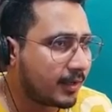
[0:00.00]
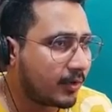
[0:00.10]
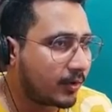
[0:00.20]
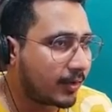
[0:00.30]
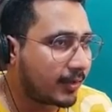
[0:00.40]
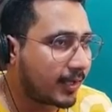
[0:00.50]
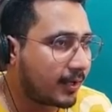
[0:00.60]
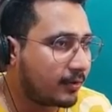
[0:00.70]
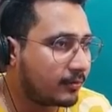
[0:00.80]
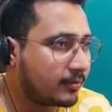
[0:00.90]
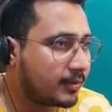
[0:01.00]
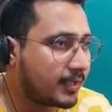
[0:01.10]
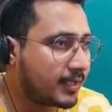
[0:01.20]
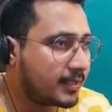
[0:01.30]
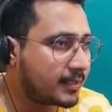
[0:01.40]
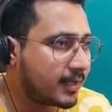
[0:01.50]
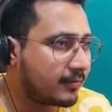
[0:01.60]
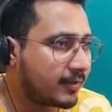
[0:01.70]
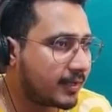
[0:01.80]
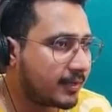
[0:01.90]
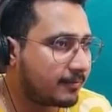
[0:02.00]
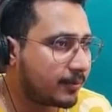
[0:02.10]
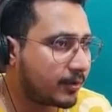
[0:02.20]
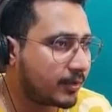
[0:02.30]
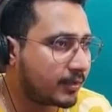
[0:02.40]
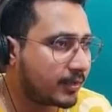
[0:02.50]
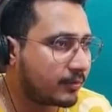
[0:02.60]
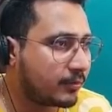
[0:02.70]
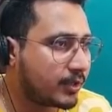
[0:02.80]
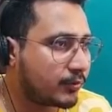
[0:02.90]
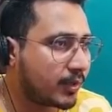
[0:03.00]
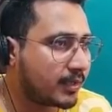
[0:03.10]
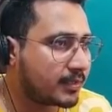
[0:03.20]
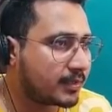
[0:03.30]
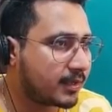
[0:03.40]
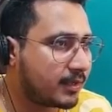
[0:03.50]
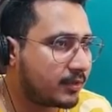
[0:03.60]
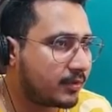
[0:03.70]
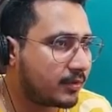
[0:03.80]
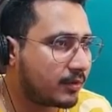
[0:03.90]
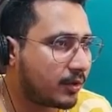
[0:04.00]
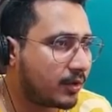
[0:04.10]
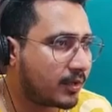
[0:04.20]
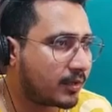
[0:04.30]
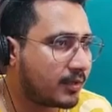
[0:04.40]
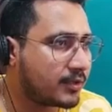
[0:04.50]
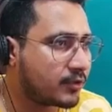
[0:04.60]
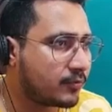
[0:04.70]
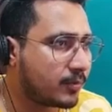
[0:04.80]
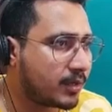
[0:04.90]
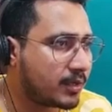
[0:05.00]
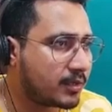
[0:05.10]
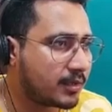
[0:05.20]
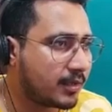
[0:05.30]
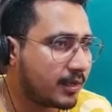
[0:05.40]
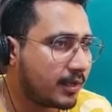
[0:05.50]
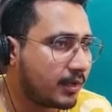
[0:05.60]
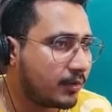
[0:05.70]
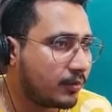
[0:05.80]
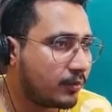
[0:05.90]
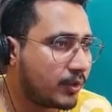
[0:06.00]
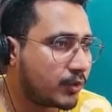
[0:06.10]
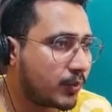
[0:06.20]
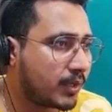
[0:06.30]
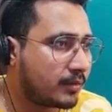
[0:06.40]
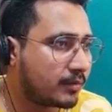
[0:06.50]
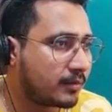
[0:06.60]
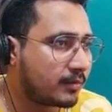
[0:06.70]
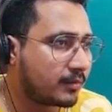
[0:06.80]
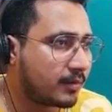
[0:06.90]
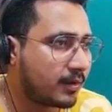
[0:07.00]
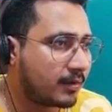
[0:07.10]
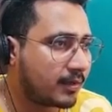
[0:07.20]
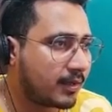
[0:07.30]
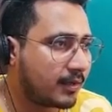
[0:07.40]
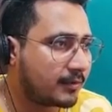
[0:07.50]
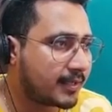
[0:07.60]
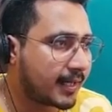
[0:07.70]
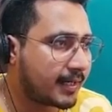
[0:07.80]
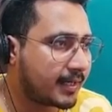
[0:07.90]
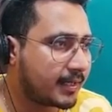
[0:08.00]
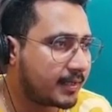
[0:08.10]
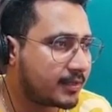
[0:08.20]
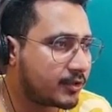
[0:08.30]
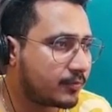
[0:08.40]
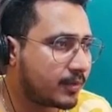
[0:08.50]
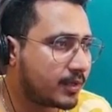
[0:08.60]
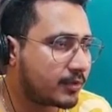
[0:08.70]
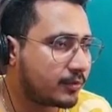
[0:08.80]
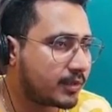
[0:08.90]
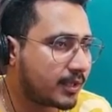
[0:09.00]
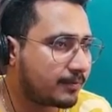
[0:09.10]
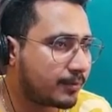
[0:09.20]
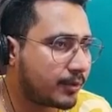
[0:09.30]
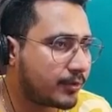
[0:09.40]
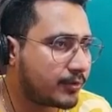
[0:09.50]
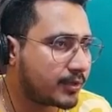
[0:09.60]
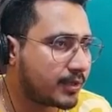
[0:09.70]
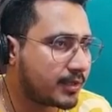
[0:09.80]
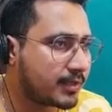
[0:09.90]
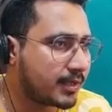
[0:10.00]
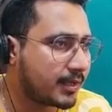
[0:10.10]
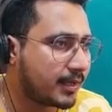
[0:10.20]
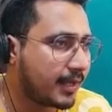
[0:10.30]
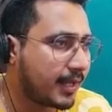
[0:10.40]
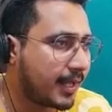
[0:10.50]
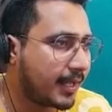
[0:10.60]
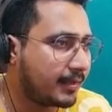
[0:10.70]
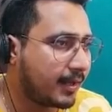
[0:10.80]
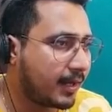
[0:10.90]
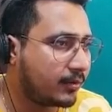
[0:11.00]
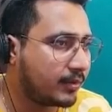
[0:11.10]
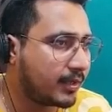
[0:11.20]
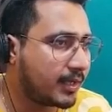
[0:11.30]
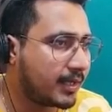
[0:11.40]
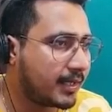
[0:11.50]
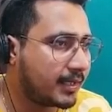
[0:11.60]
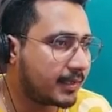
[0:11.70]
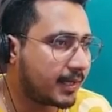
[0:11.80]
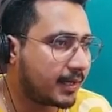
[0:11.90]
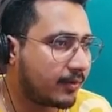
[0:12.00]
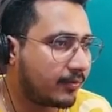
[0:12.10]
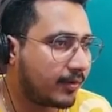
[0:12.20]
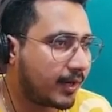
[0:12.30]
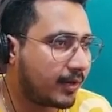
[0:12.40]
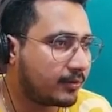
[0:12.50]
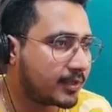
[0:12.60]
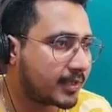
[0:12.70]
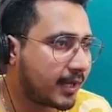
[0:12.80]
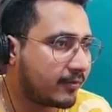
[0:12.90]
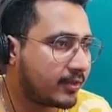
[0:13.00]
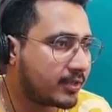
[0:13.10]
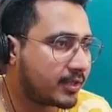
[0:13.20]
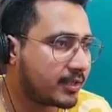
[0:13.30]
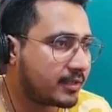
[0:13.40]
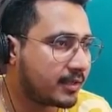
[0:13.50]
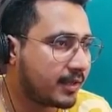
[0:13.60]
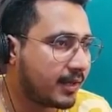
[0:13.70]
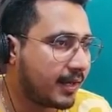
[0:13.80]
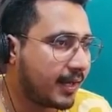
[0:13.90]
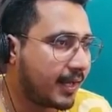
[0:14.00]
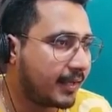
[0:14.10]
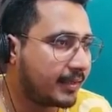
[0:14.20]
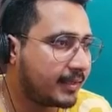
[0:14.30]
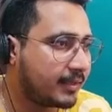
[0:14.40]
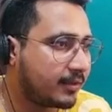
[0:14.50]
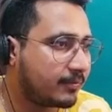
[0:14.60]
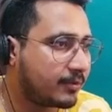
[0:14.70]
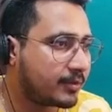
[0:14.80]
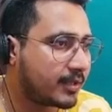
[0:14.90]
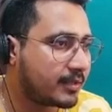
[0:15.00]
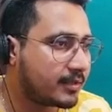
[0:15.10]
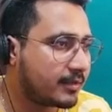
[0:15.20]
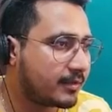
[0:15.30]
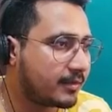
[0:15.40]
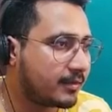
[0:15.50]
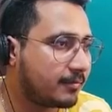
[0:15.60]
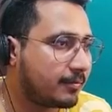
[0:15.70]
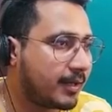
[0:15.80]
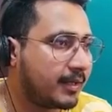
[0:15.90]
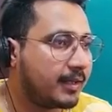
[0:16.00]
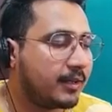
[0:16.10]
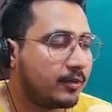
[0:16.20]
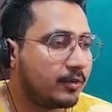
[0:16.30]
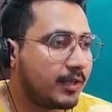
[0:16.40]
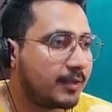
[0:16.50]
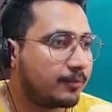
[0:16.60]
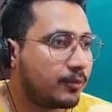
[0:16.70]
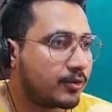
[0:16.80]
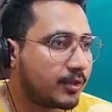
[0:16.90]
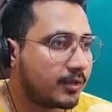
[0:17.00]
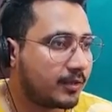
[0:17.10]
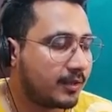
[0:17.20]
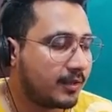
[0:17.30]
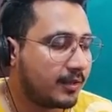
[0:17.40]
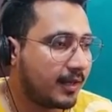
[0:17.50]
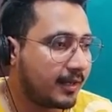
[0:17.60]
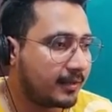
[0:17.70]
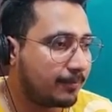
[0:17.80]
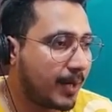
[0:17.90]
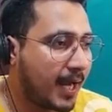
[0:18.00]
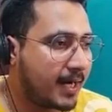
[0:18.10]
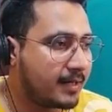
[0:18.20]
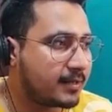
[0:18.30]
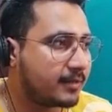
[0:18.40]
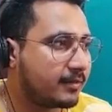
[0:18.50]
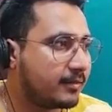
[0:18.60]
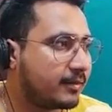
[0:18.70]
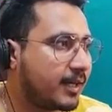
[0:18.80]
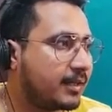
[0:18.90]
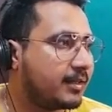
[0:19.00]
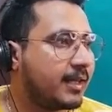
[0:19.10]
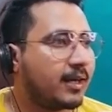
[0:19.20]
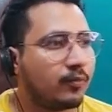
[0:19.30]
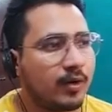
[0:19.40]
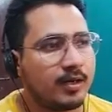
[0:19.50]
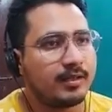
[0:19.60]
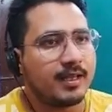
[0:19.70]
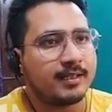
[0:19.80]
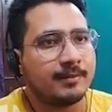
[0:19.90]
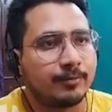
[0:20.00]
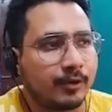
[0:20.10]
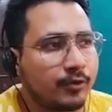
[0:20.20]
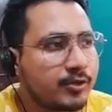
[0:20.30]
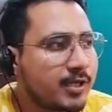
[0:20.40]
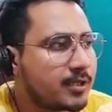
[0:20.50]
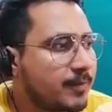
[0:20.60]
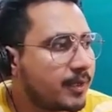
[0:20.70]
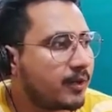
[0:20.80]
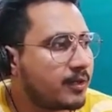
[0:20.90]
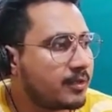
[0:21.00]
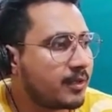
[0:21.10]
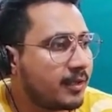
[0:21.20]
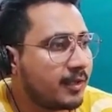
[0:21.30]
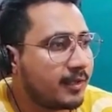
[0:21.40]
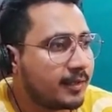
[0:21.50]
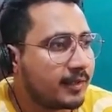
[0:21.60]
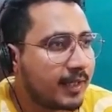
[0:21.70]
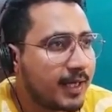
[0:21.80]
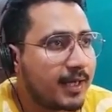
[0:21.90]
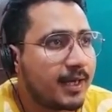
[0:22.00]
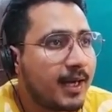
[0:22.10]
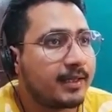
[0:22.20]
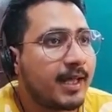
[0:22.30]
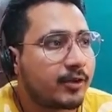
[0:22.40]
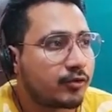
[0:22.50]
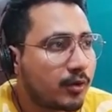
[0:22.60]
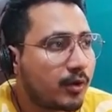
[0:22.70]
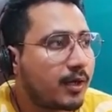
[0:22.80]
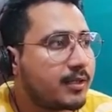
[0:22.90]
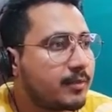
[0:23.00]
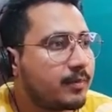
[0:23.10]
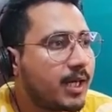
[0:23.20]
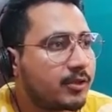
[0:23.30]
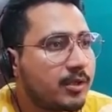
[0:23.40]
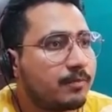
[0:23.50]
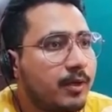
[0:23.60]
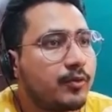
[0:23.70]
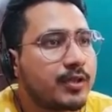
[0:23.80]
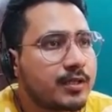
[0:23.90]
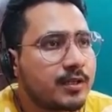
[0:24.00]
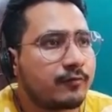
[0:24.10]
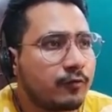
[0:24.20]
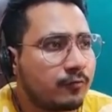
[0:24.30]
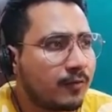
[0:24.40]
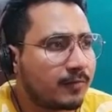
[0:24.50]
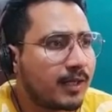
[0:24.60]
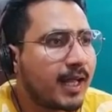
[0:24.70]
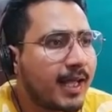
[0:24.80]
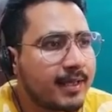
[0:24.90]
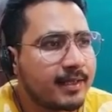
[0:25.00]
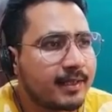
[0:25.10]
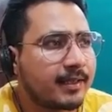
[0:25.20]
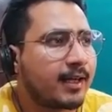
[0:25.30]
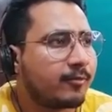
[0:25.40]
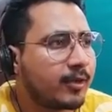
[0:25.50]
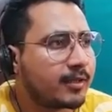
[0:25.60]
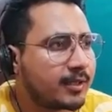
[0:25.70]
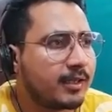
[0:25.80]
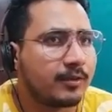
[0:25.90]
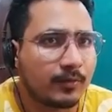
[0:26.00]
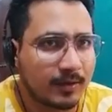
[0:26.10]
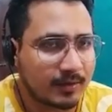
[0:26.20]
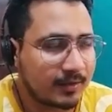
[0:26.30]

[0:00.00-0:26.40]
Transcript: Okay, now these are very important things. Which one is called the consumers? Which one called the secondary consumers, which are producers, and how they are linked, and how the scavengers and the decomposers play their role. That portion, like the plants, that they are what? They are the producers because they are the actual organism that actually produces the food from the light and the carbon dioxide and the water.